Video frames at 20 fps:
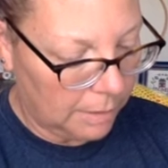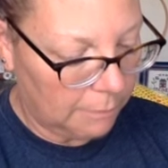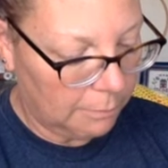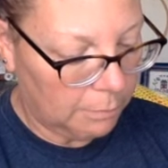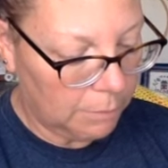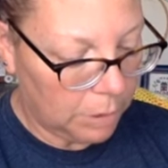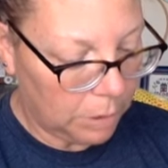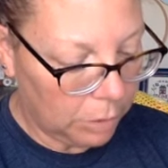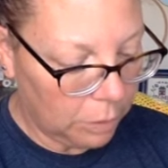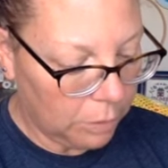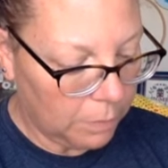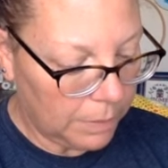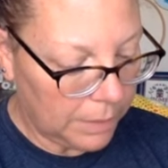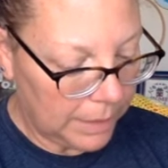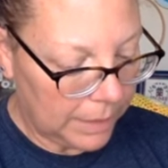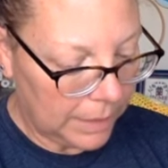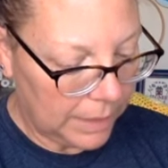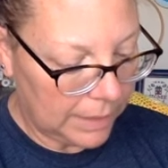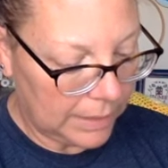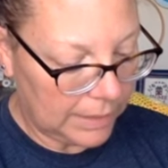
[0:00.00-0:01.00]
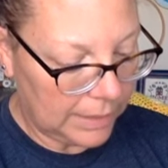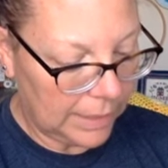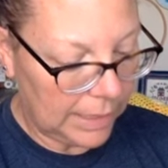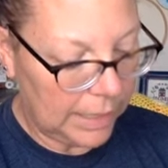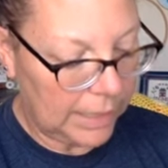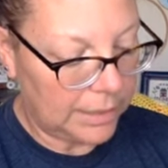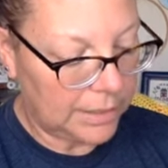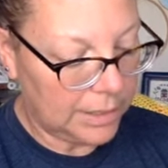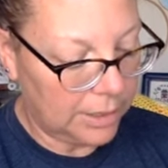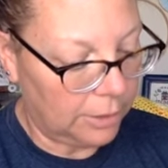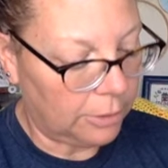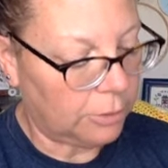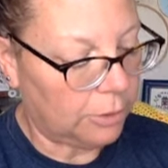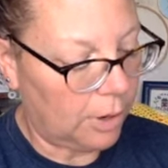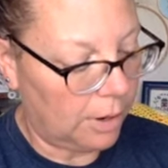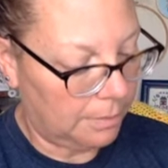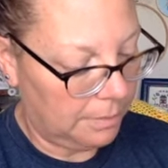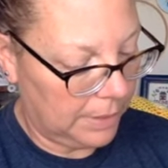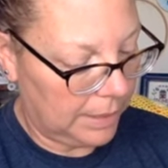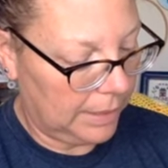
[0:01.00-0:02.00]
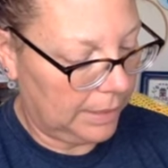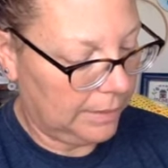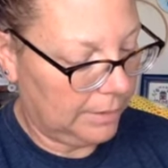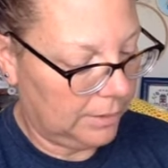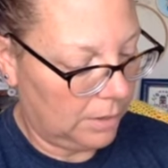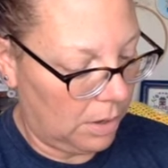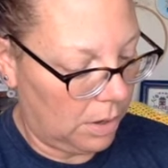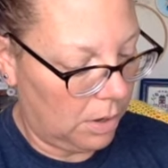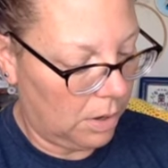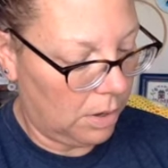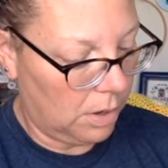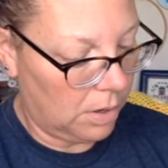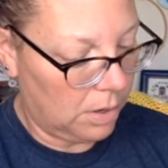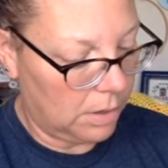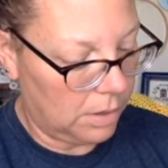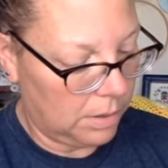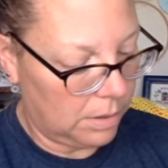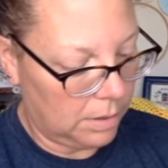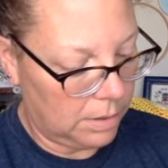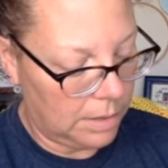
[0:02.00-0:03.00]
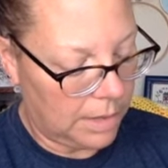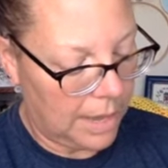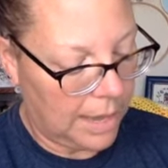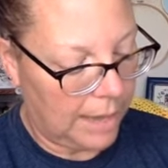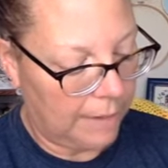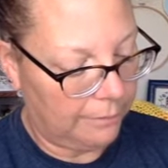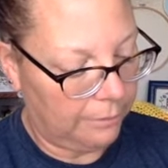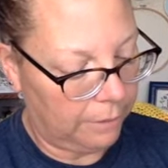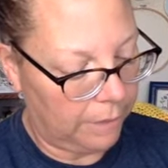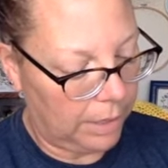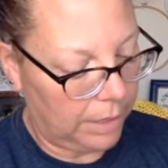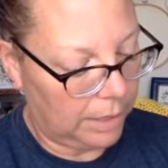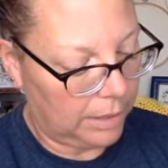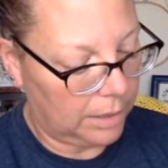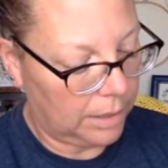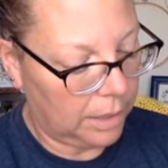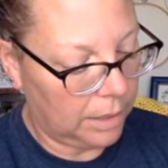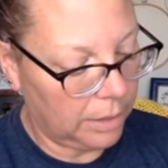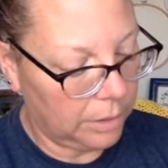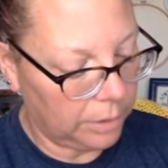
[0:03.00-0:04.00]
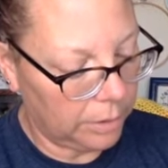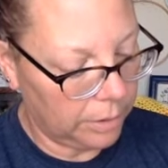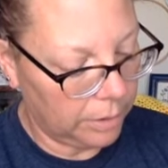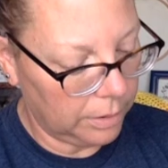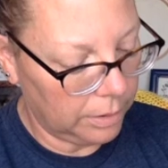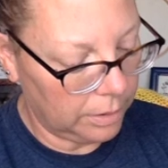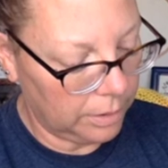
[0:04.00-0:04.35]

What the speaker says: Bugle Beads, and Teardrop Beads, all ivory in color.